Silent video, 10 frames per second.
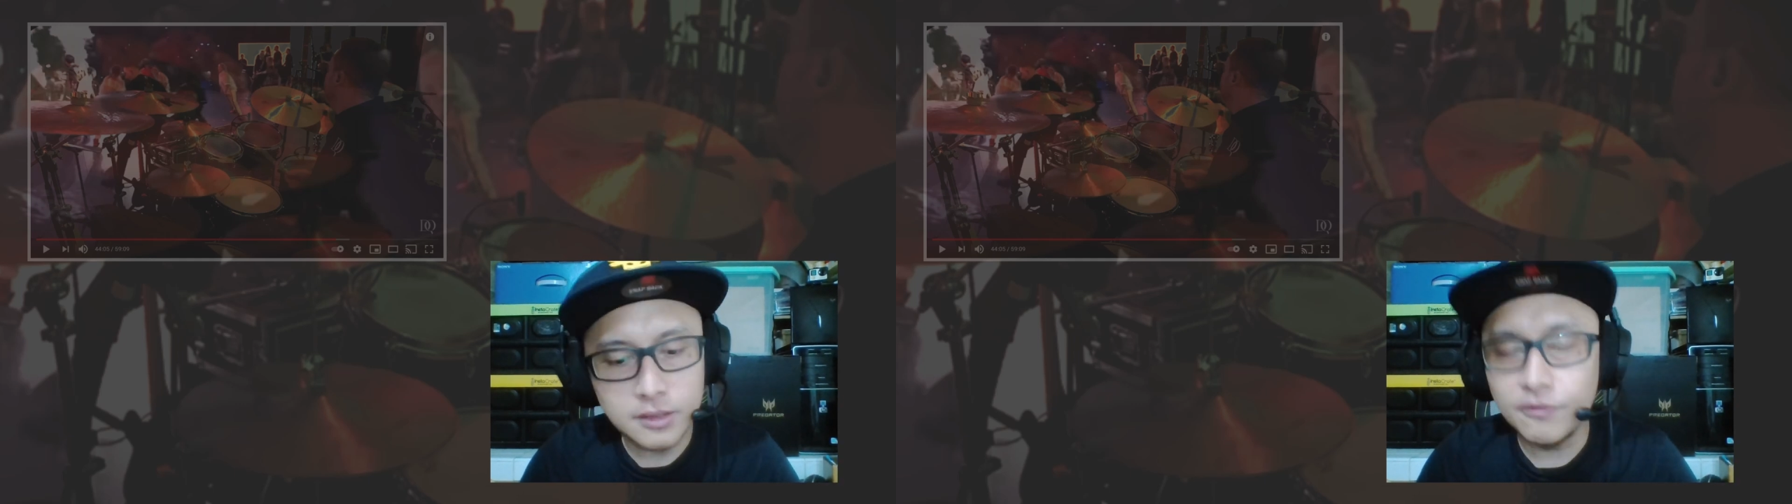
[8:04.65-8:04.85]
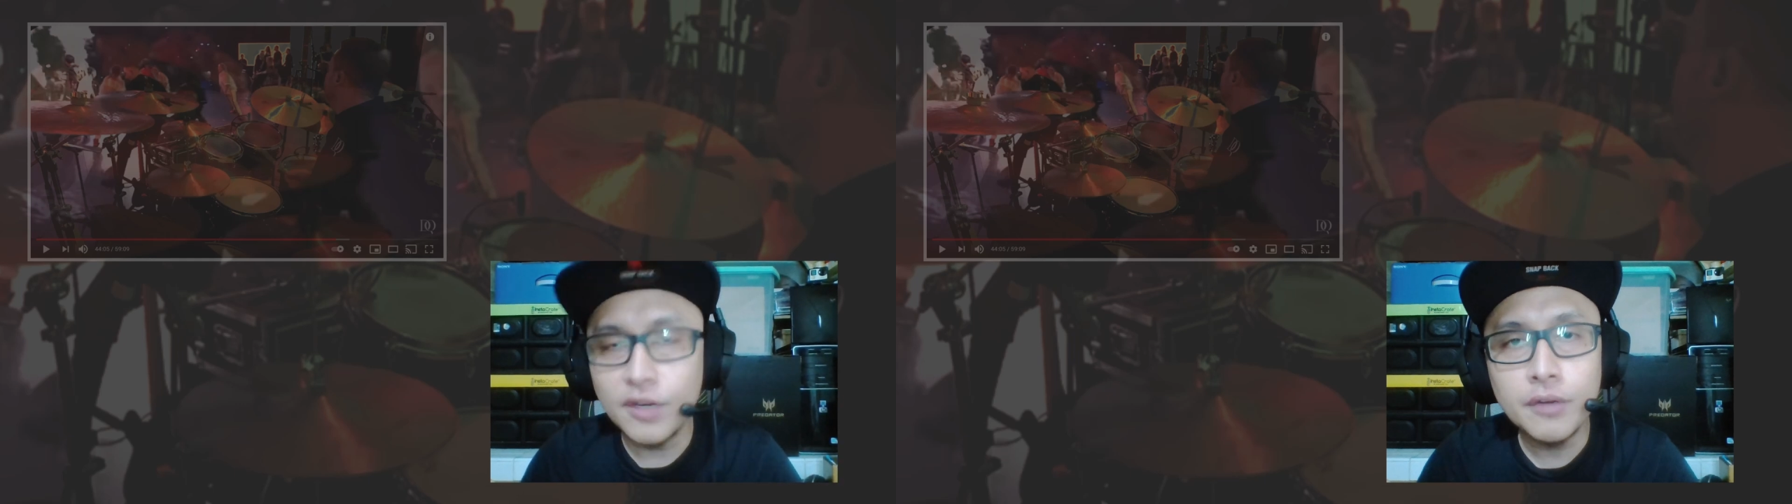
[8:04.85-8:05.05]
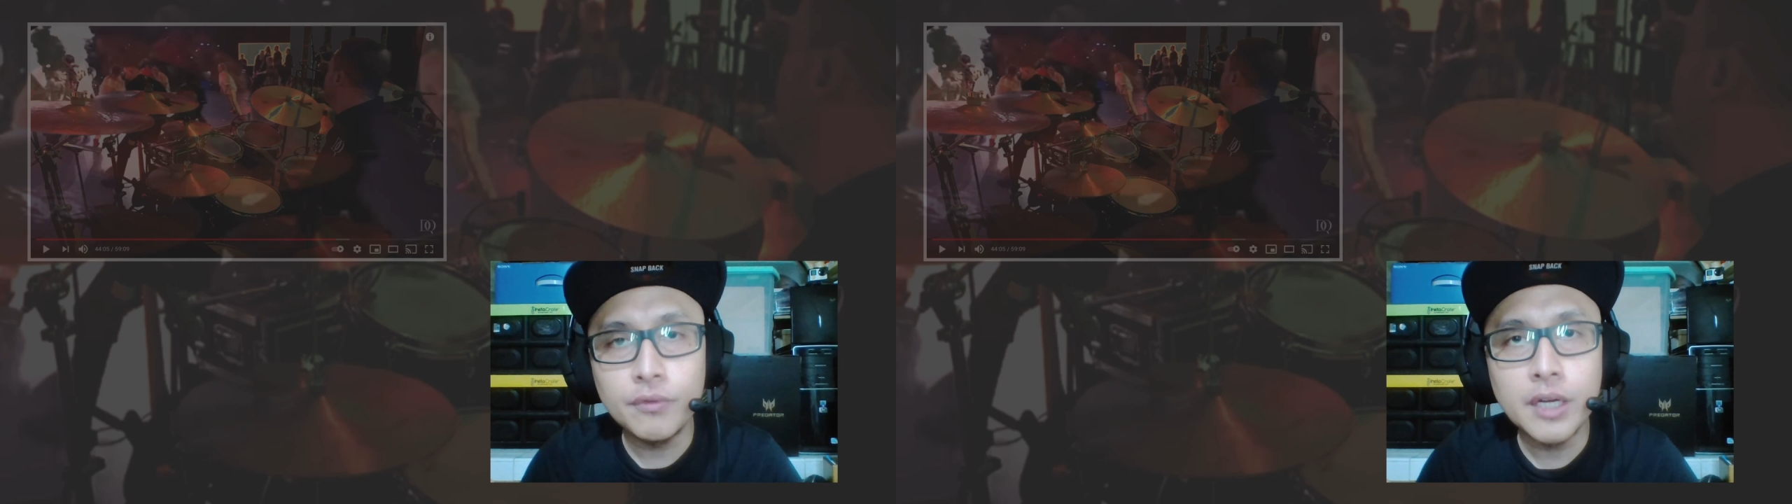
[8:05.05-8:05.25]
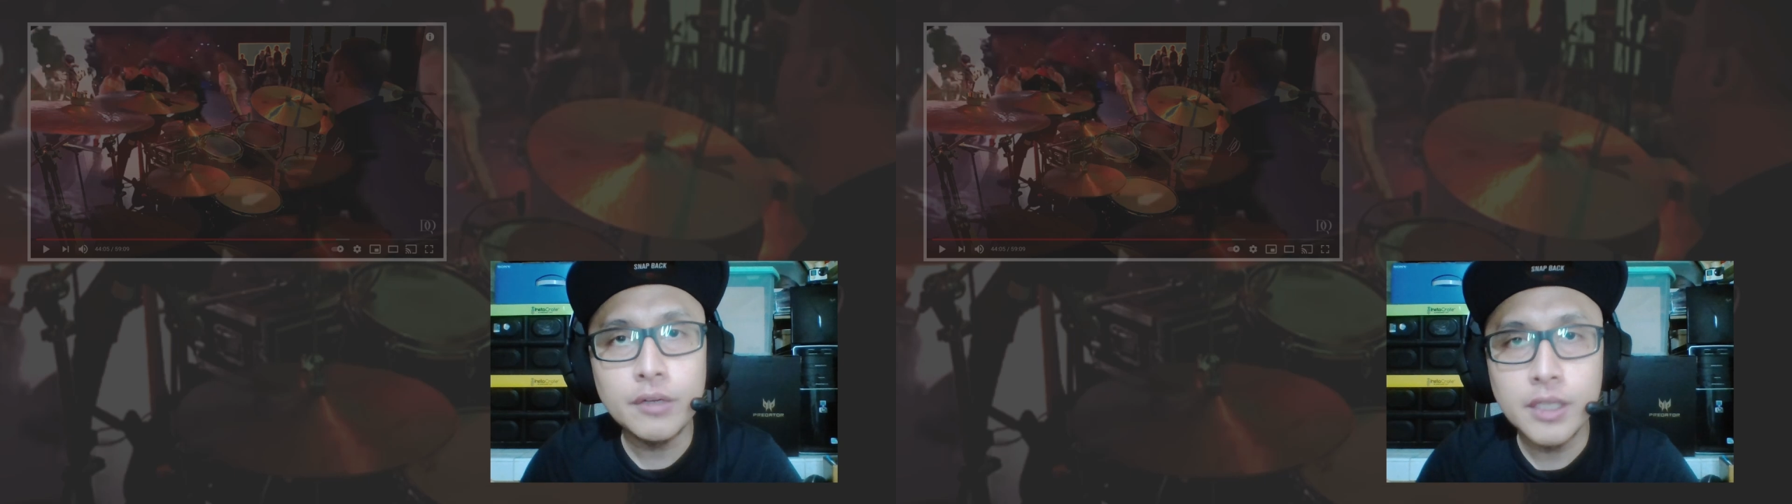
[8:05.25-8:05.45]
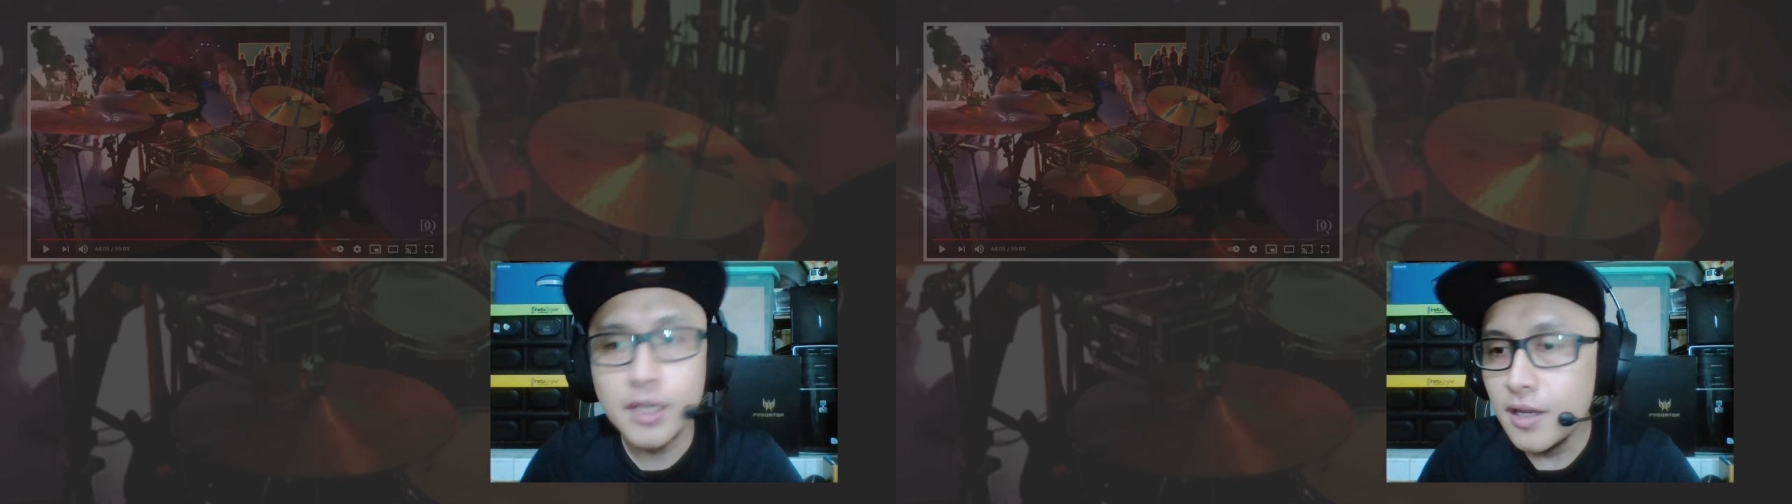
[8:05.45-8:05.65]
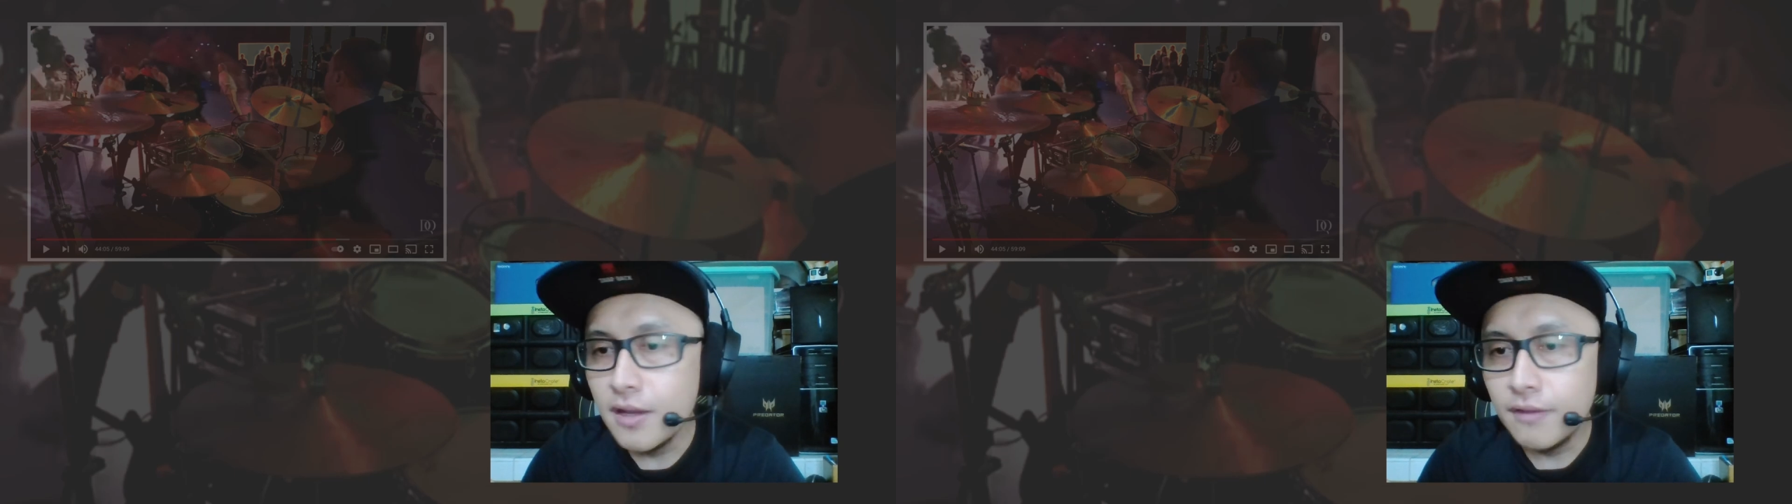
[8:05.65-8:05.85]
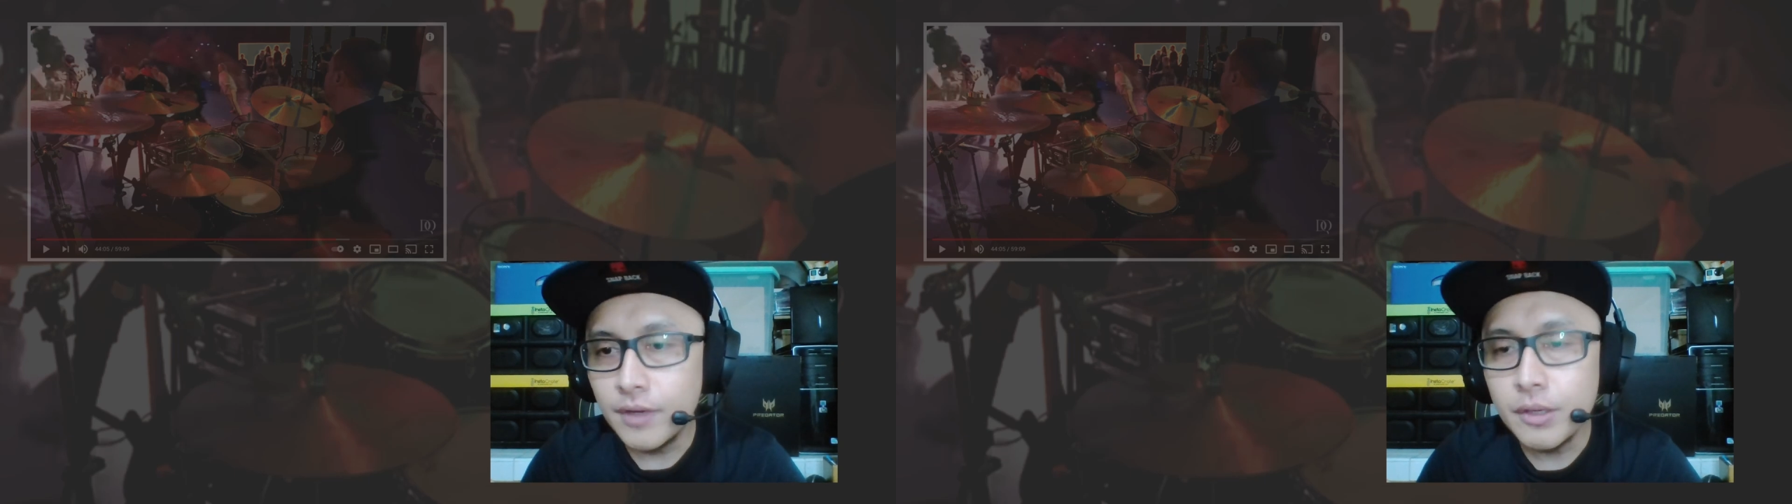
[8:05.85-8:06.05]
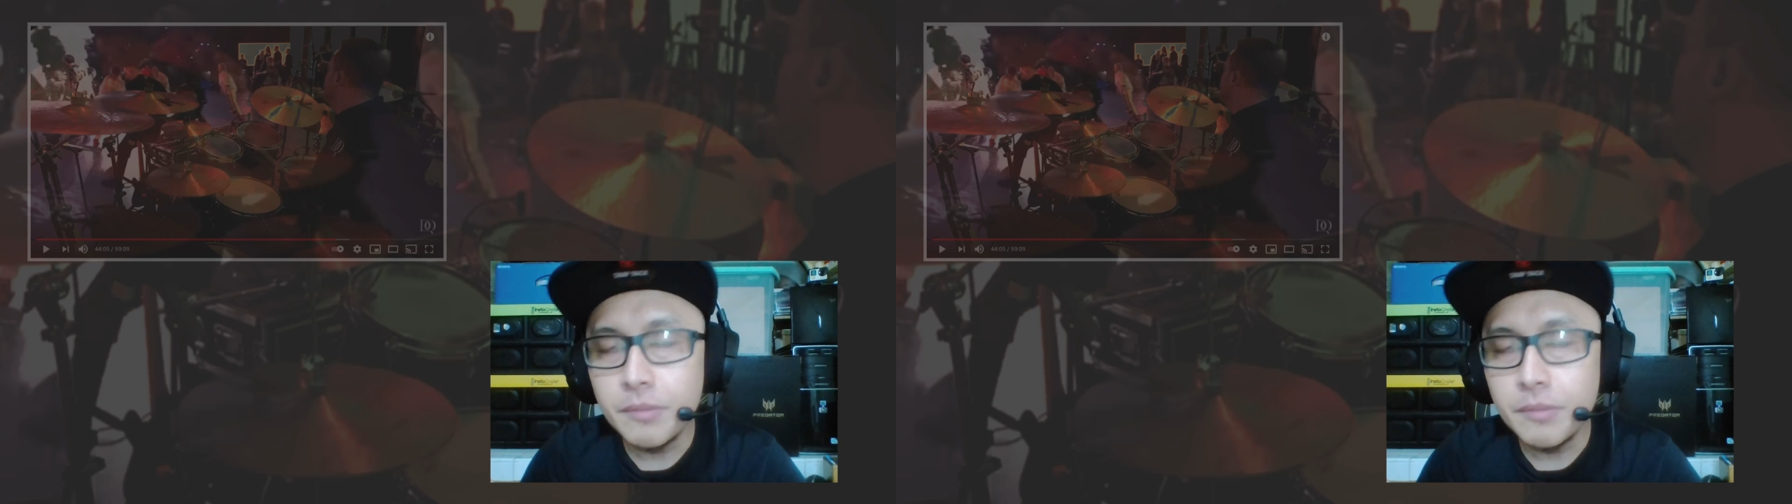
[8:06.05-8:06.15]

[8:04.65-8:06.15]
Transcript: It's very, very, very